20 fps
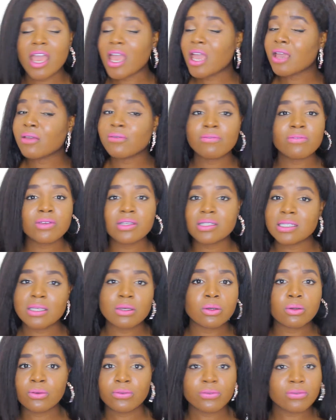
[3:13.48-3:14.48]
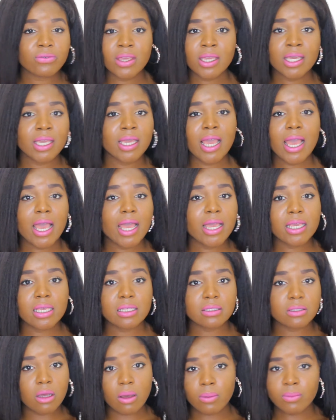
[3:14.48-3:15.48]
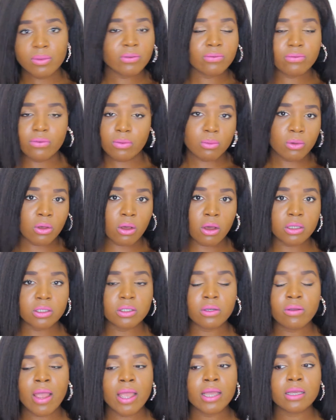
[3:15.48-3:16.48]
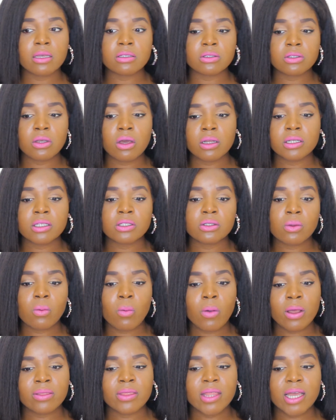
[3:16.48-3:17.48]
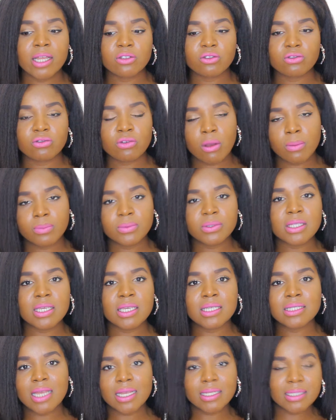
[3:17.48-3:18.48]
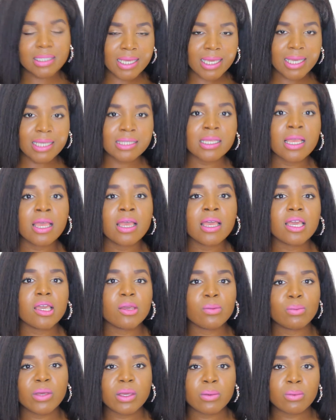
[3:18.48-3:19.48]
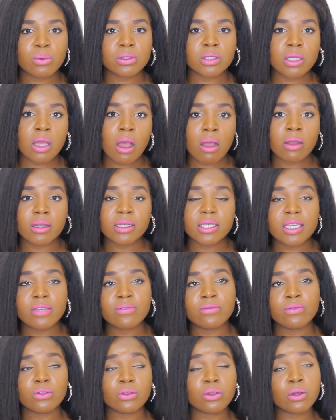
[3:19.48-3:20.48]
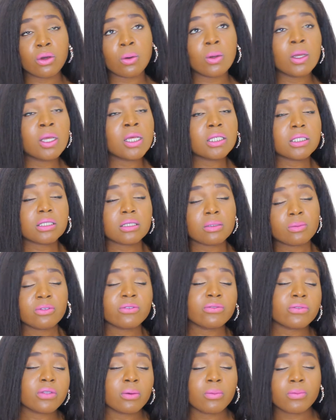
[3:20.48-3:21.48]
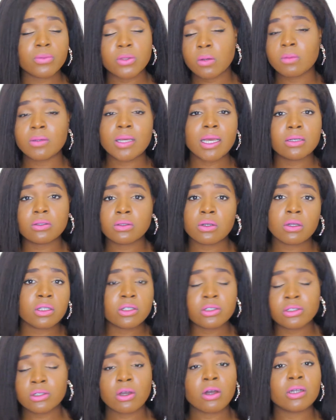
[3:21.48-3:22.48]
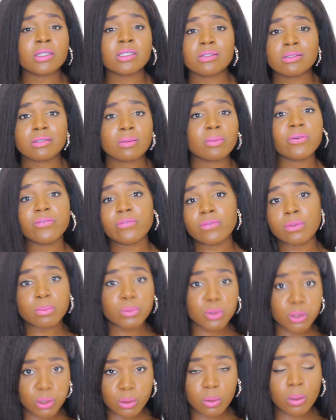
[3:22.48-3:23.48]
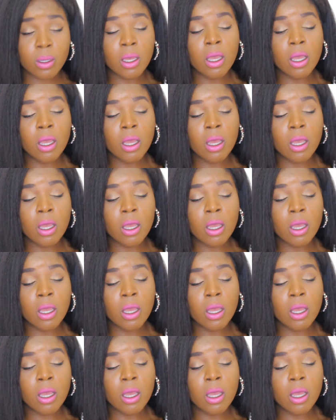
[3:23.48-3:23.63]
every single thing is coming from God. All right, because God is the one that drops these ideas in people's heart, even though some of them don't acknowledge God and some of them do.